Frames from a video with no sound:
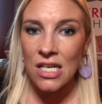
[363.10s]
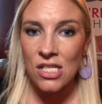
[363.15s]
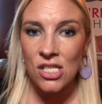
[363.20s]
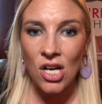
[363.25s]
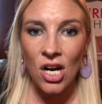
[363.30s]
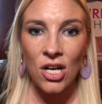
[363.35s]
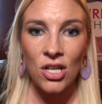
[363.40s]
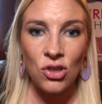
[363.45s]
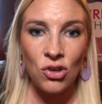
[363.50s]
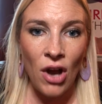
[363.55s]
I
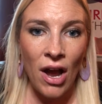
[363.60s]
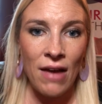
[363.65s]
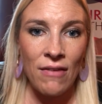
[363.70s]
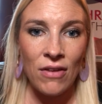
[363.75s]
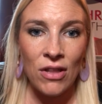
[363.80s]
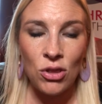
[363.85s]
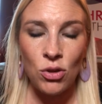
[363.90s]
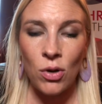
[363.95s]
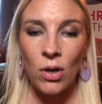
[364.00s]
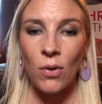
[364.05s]
started
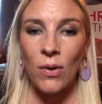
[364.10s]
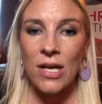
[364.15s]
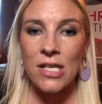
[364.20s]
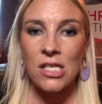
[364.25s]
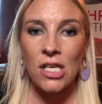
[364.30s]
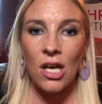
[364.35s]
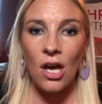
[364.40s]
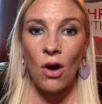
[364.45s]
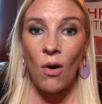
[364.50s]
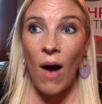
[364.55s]
thriving 3
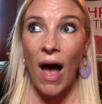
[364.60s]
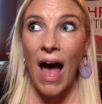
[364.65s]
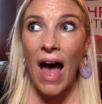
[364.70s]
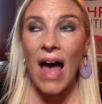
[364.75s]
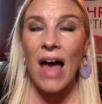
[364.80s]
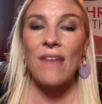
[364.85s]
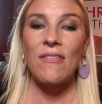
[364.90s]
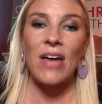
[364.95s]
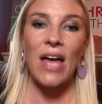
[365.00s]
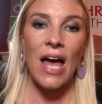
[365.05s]
weeks ago. I
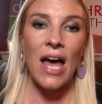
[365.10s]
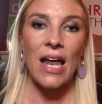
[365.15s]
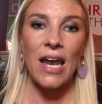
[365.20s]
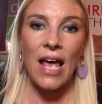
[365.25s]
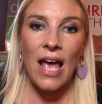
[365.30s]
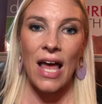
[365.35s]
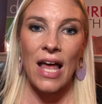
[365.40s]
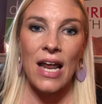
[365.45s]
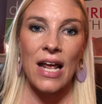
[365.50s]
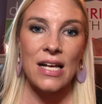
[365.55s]
haven't had
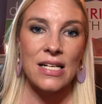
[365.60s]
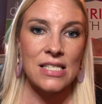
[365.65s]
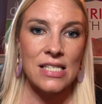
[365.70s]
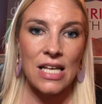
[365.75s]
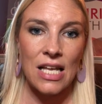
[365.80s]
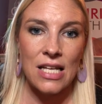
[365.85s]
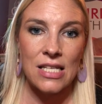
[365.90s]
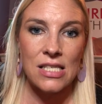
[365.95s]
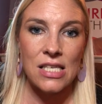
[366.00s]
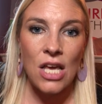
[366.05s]
a headache
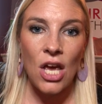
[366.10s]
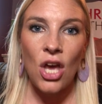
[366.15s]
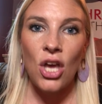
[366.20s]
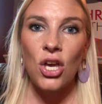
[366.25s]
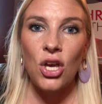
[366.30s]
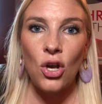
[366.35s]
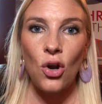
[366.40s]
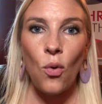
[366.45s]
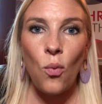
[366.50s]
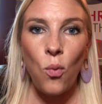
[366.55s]
since.
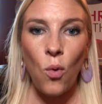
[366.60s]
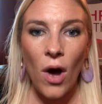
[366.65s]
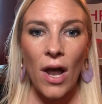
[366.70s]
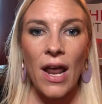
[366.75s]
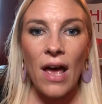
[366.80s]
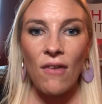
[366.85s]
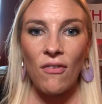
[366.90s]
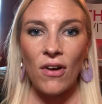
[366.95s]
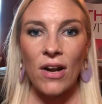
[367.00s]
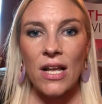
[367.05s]

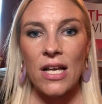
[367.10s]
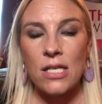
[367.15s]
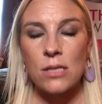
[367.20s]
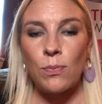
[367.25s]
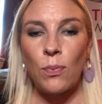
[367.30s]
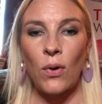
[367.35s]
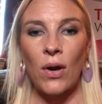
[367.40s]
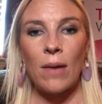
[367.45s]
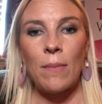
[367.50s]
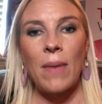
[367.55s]
Whatever it
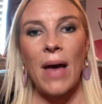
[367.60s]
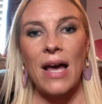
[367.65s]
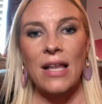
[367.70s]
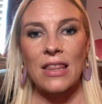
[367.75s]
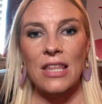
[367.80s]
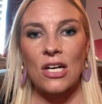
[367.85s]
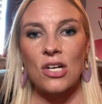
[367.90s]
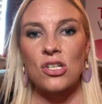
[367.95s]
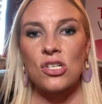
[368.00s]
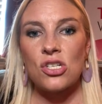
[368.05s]
is, bring
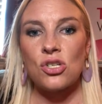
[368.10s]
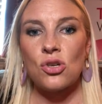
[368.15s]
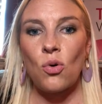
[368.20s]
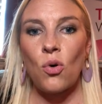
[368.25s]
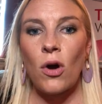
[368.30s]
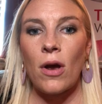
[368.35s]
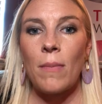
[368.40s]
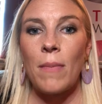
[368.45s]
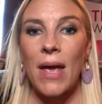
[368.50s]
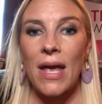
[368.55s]
back their
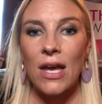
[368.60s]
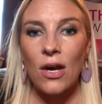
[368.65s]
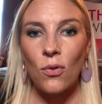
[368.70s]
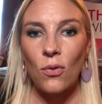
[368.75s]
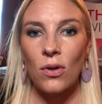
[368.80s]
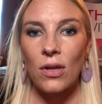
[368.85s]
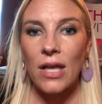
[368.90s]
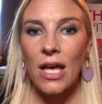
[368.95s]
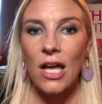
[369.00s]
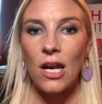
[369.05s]
story, make it
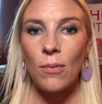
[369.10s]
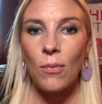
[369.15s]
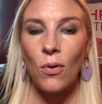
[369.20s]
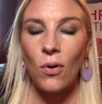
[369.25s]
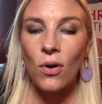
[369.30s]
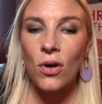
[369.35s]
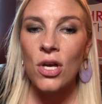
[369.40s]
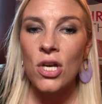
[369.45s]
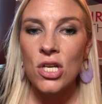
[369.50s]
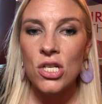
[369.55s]

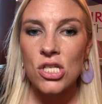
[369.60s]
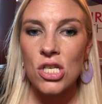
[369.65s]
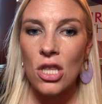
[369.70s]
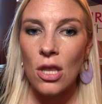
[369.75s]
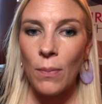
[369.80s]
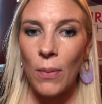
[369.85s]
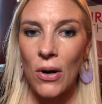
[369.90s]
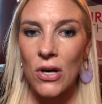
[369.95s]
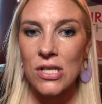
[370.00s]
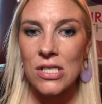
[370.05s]
relatable to
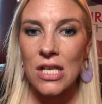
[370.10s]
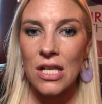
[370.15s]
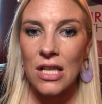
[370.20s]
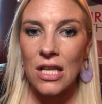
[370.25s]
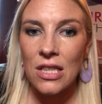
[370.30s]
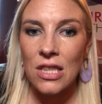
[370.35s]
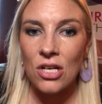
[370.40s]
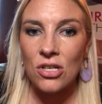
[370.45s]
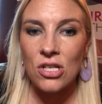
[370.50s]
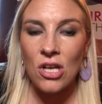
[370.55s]
the person
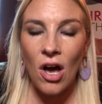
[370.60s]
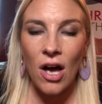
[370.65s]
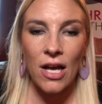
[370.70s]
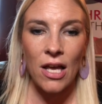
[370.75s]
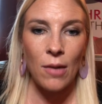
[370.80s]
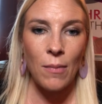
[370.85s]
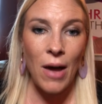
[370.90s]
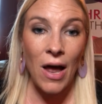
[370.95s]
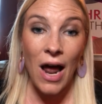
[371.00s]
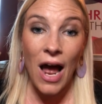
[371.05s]
that they're
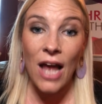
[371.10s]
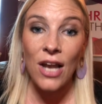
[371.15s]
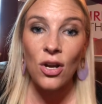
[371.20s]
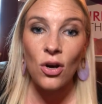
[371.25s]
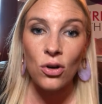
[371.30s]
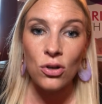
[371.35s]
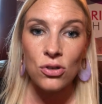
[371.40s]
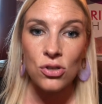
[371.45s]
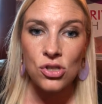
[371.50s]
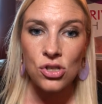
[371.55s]
talking about. I
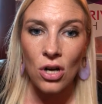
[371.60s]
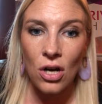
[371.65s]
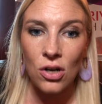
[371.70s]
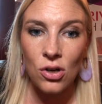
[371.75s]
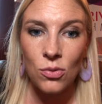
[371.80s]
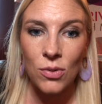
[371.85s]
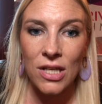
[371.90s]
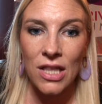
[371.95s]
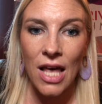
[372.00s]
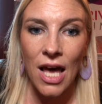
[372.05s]
know you
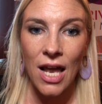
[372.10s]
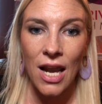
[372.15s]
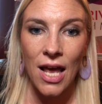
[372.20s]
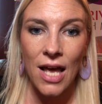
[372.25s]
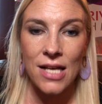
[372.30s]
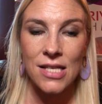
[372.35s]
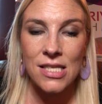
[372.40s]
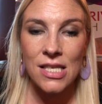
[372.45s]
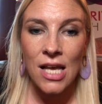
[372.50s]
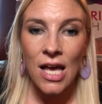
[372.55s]
struggle with
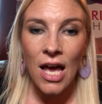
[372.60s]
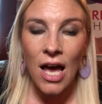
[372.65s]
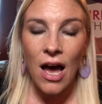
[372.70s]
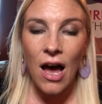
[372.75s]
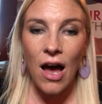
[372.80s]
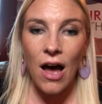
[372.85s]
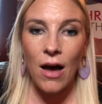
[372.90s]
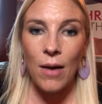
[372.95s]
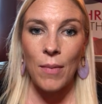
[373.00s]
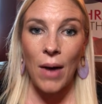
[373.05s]
headaches.
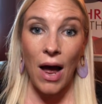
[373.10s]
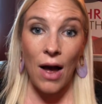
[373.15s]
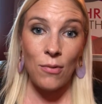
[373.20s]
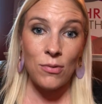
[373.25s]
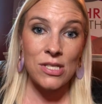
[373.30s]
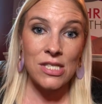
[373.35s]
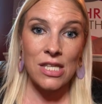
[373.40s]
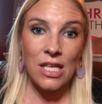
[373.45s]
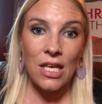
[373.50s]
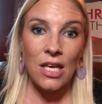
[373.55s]
I
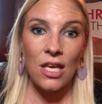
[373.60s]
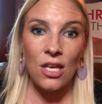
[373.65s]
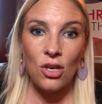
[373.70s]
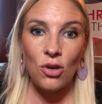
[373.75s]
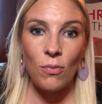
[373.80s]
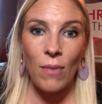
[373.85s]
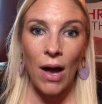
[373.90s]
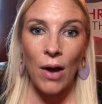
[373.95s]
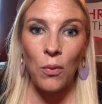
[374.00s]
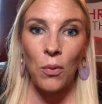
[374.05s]
was thinking
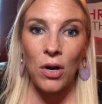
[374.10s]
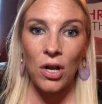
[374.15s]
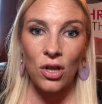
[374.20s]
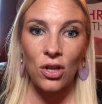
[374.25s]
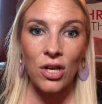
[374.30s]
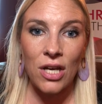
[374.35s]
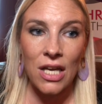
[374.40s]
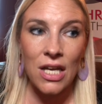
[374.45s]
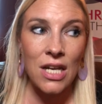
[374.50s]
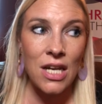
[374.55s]
you might want to
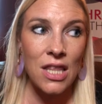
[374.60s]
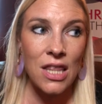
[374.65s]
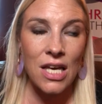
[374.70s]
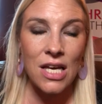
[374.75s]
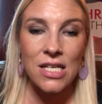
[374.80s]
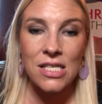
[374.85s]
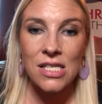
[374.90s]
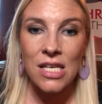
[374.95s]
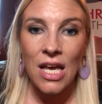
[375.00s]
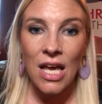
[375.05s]
look into
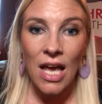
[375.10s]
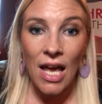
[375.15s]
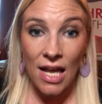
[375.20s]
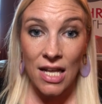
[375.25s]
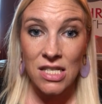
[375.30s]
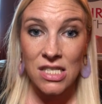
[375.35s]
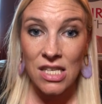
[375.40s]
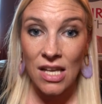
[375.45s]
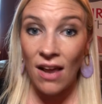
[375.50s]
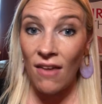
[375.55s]
this
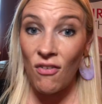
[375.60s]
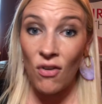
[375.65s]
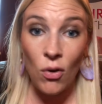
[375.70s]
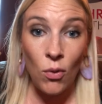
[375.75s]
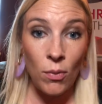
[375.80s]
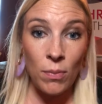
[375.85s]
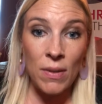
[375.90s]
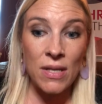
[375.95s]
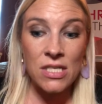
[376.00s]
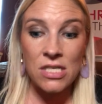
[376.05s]
and see if it
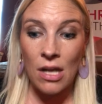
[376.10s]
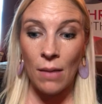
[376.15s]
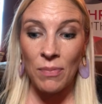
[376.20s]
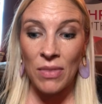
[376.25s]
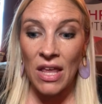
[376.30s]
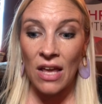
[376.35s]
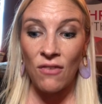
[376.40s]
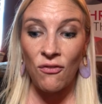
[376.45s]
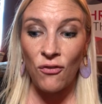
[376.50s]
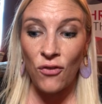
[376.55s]
would be
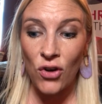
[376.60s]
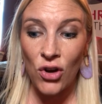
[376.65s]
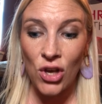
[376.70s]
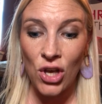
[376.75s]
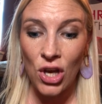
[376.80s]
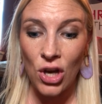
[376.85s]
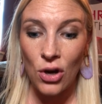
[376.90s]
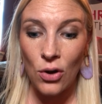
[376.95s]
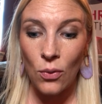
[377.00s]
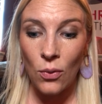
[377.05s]
something for
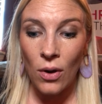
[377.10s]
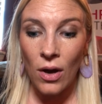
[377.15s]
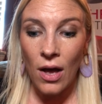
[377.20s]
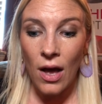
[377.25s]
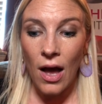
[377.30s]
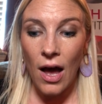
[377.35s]
you.